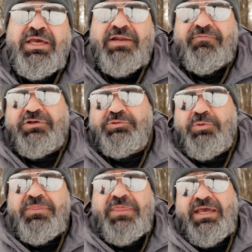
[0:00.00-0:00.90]
And if there's
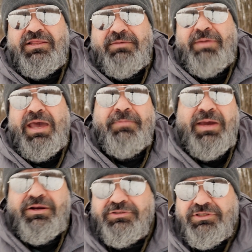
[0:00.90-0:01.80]
one thing that
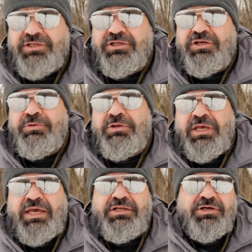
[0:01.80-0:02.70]
backpackers like to
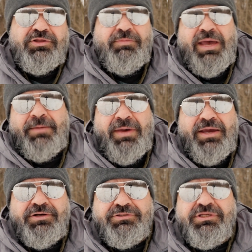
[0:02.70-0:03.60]
communicate to other
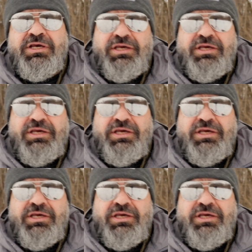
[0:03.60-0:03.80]
backpackers